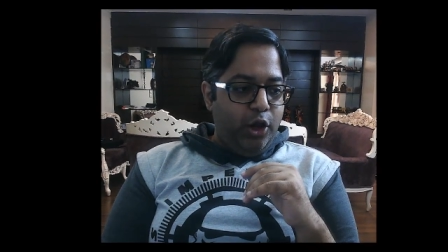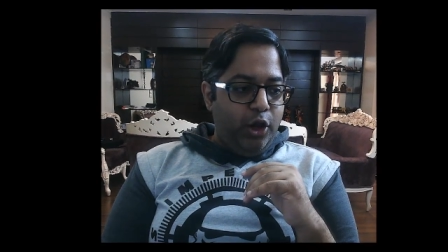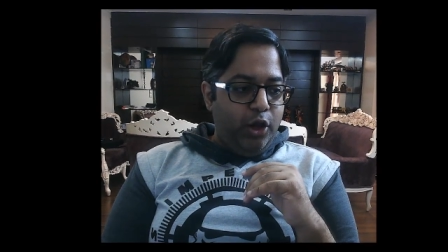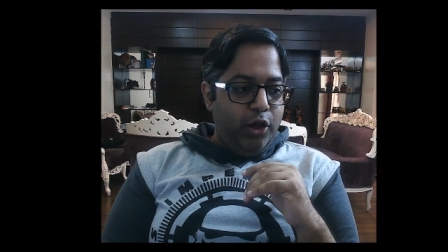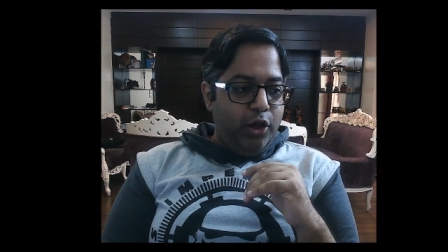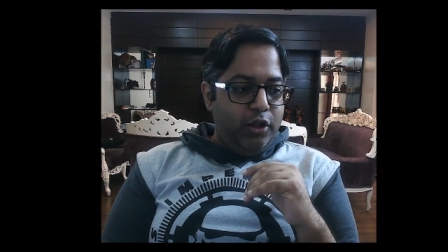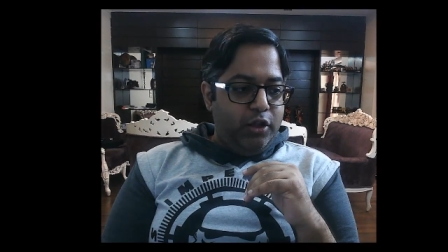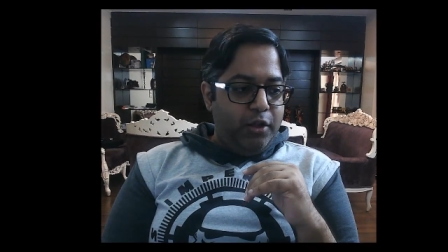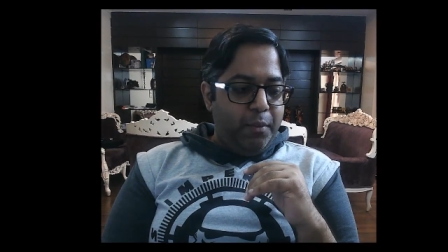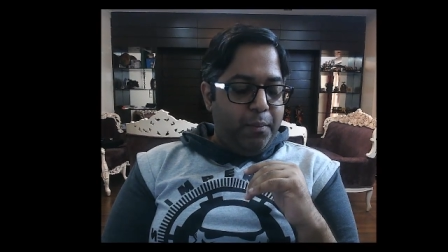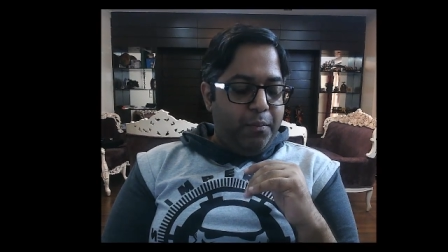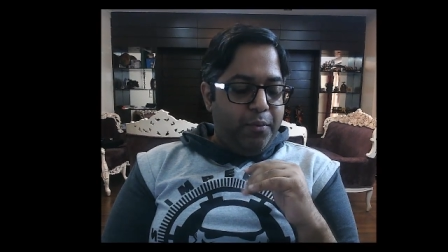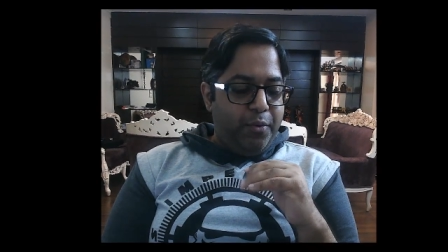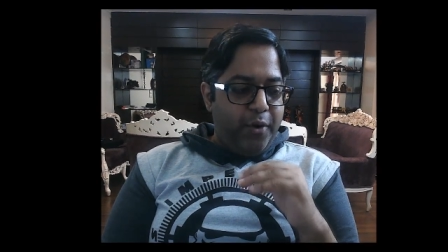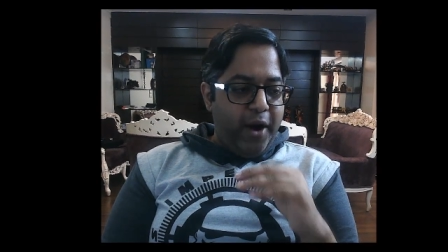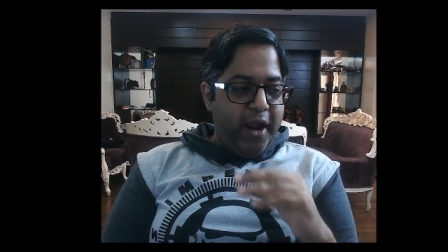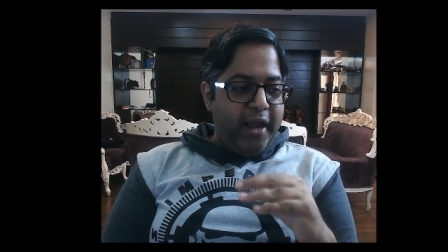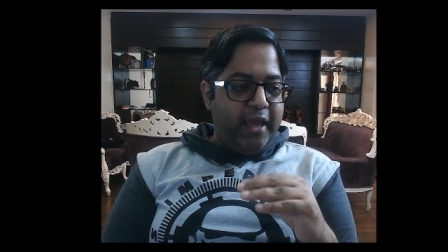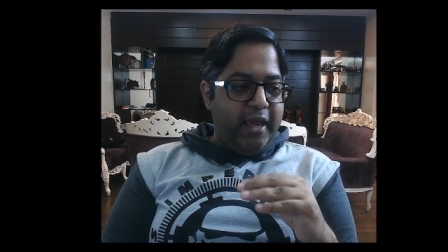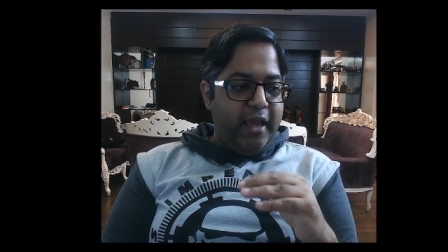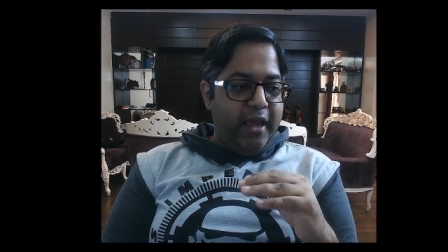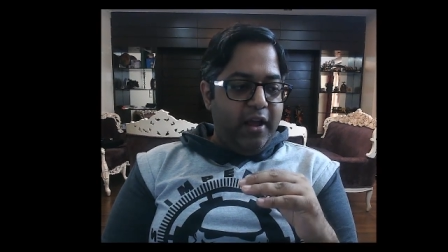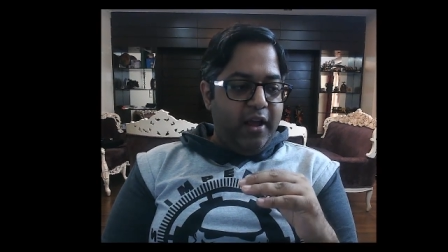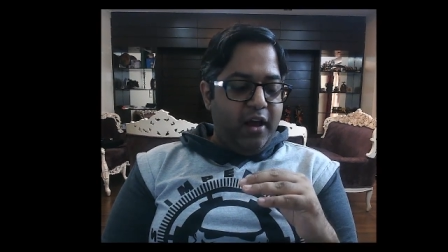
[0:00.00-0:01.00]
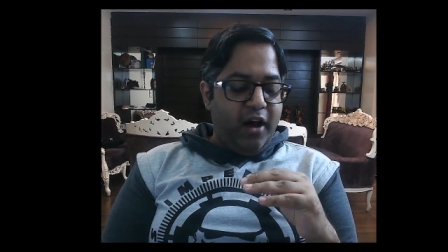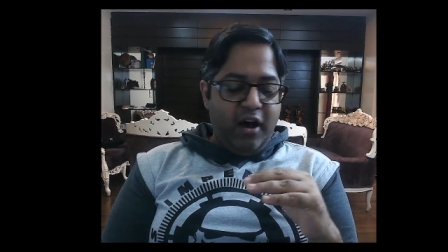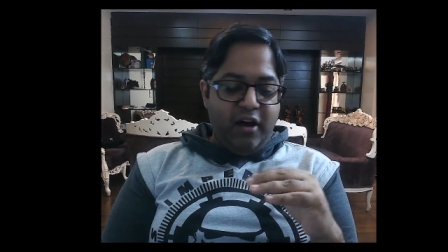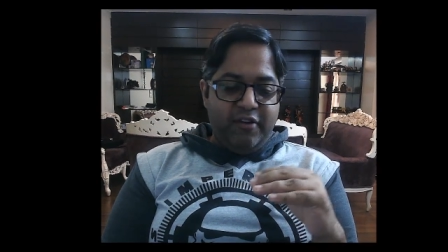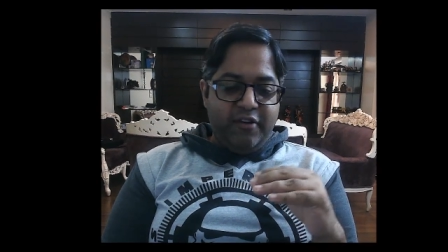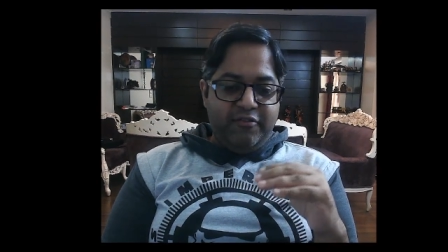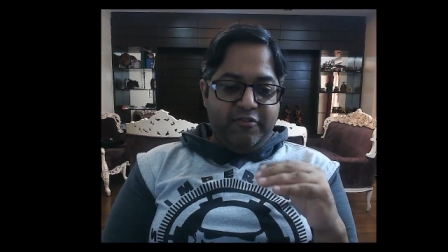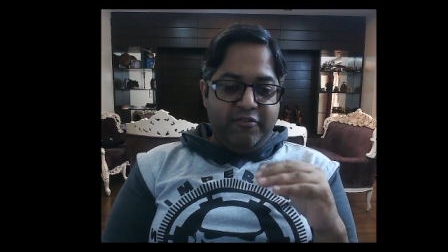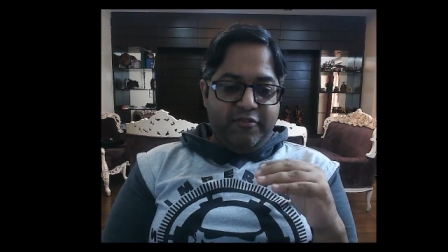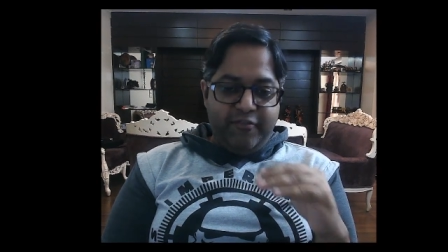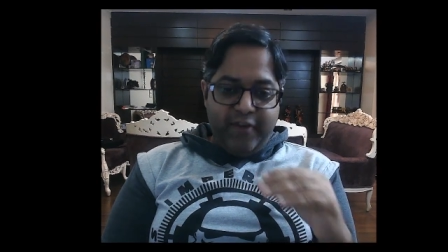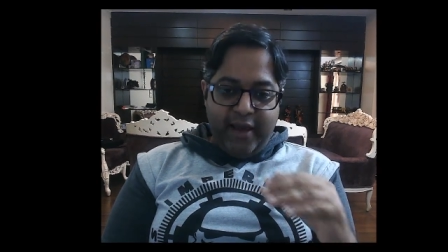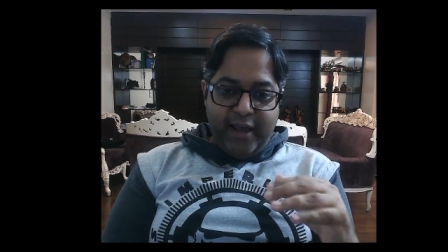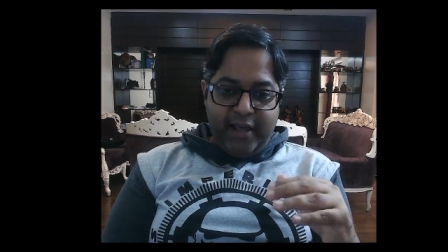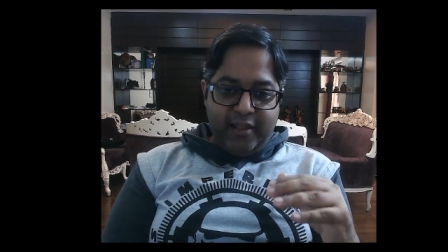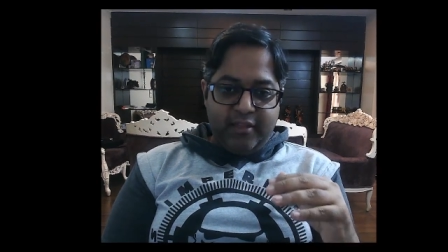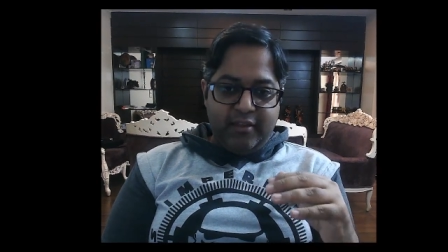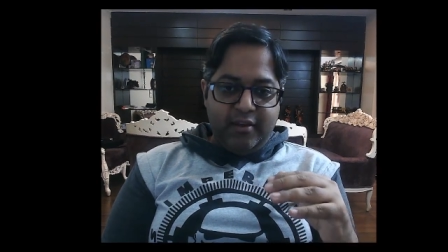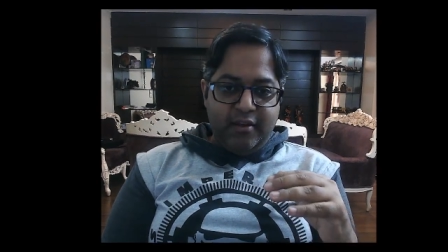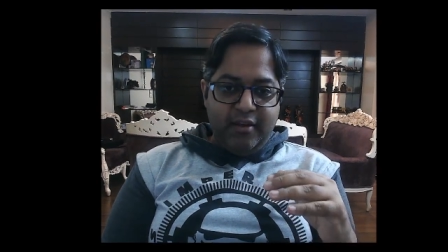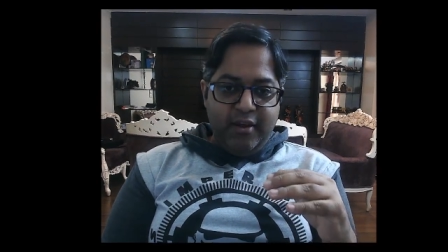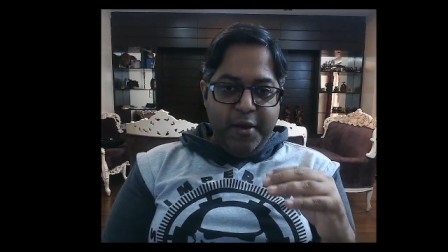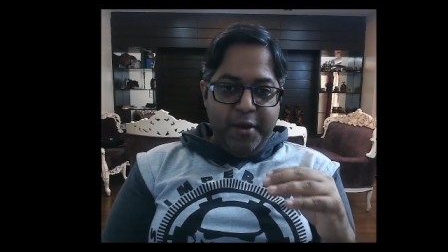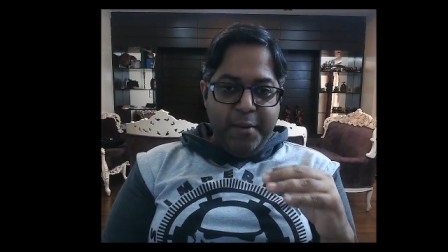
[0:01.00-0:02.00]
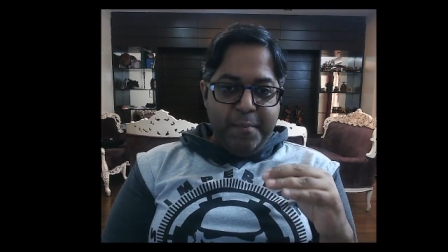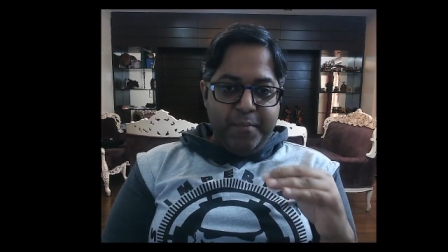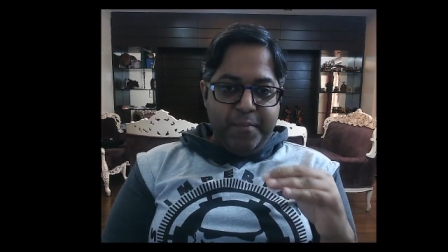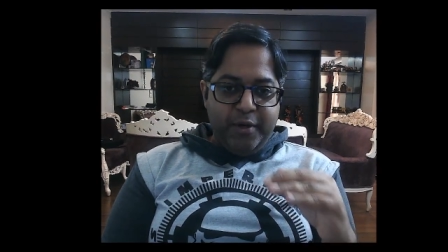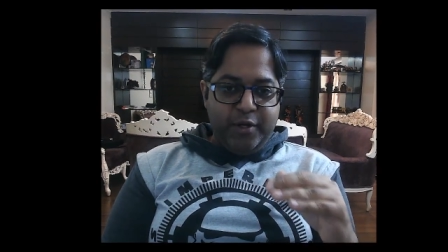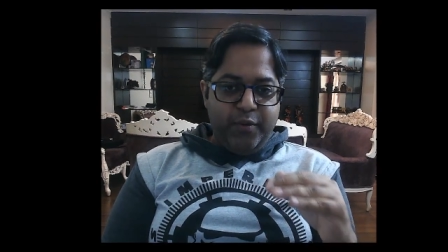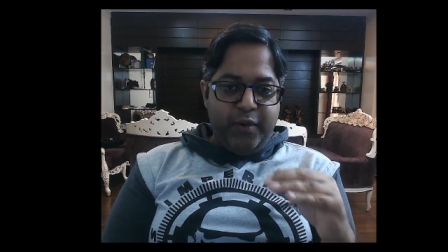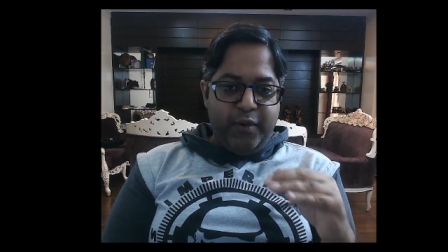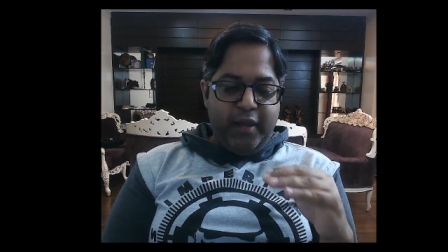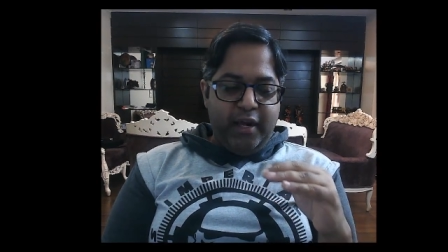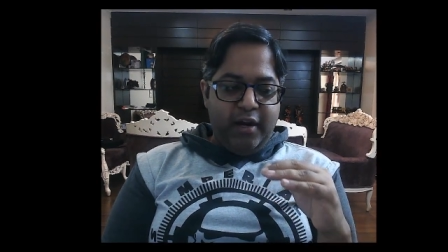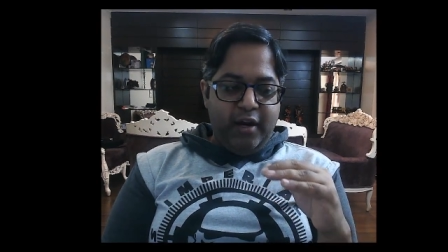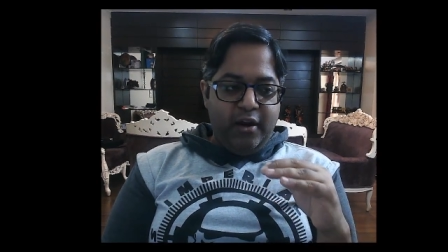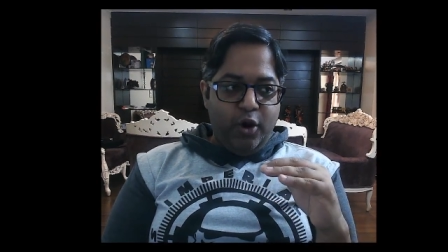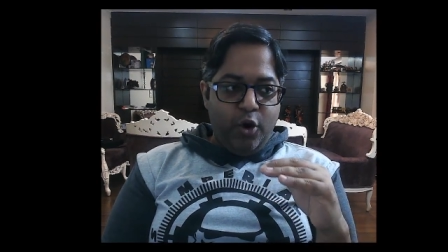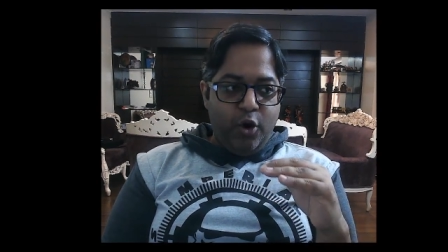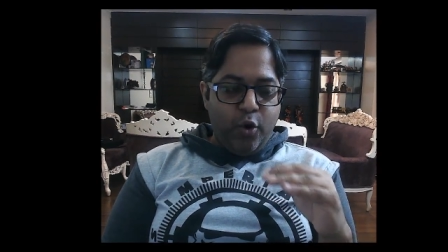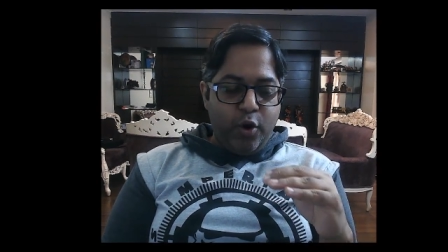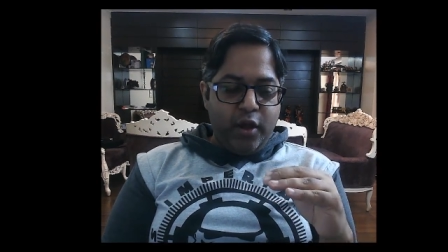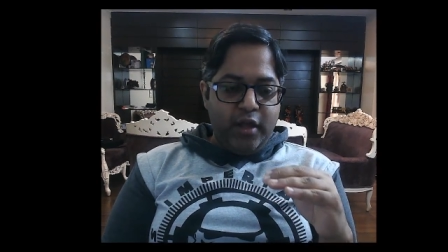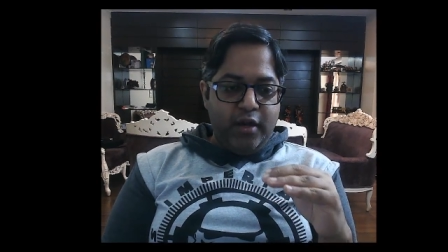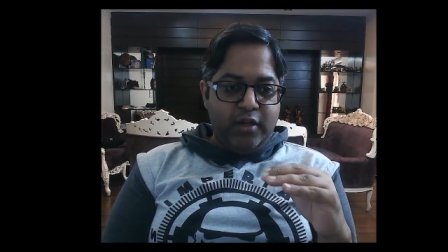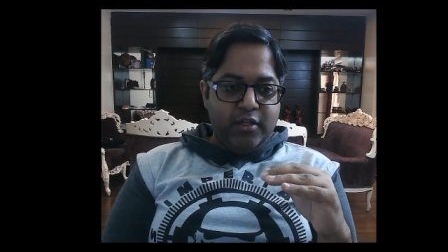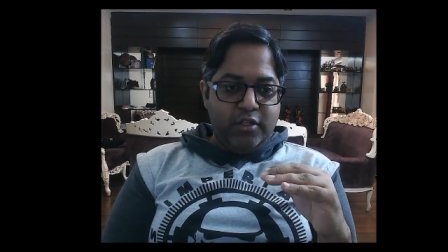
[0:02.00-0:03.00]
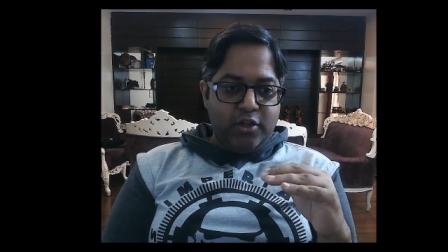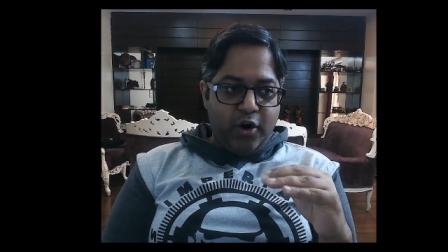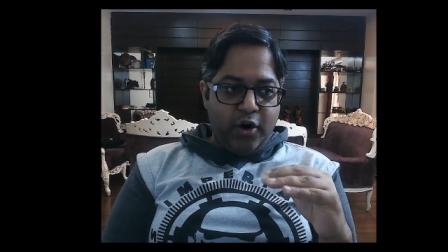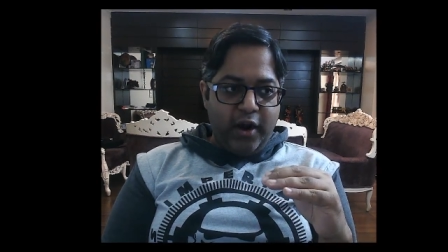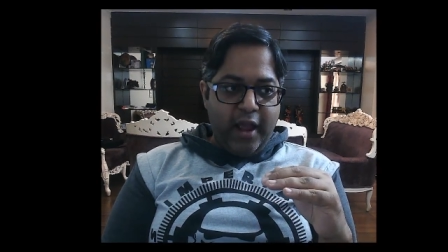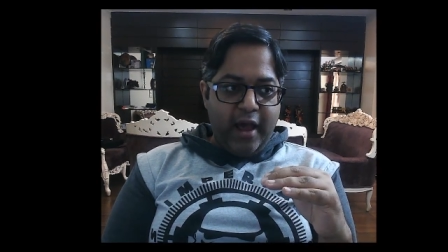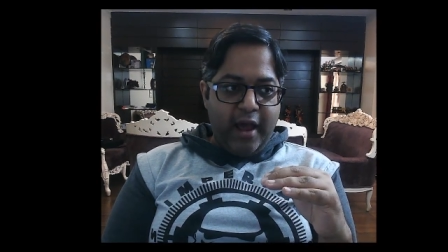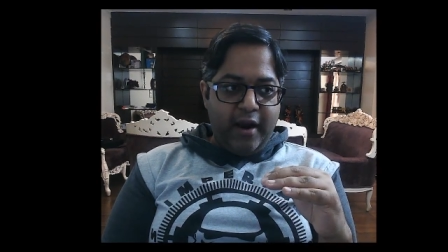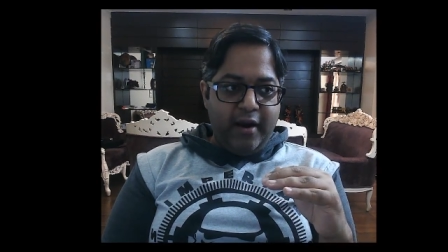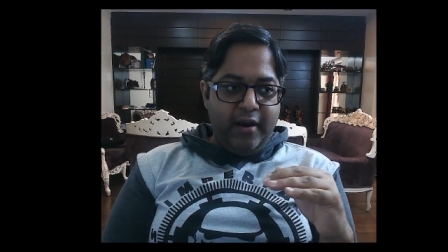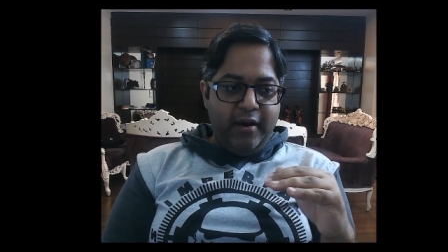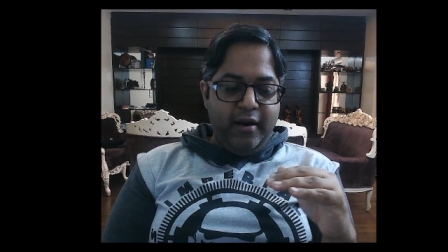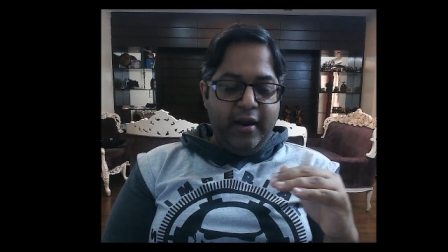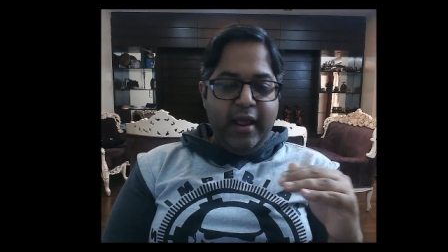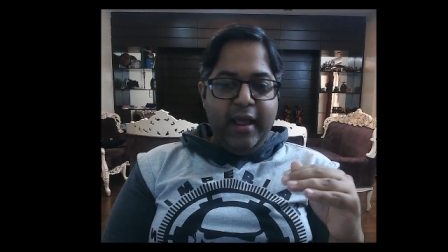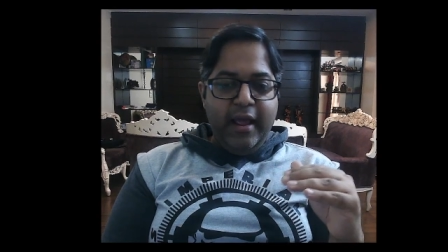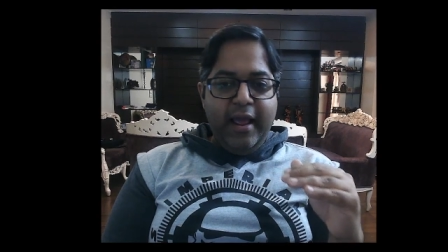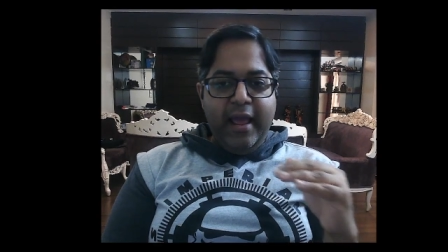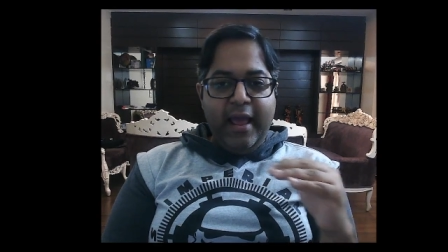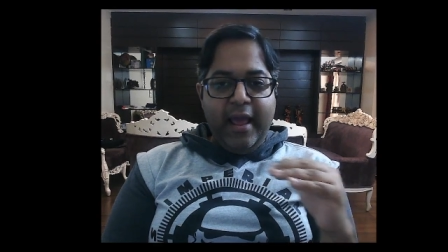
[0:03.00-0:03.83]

the breaking of faith between Loken Targaryen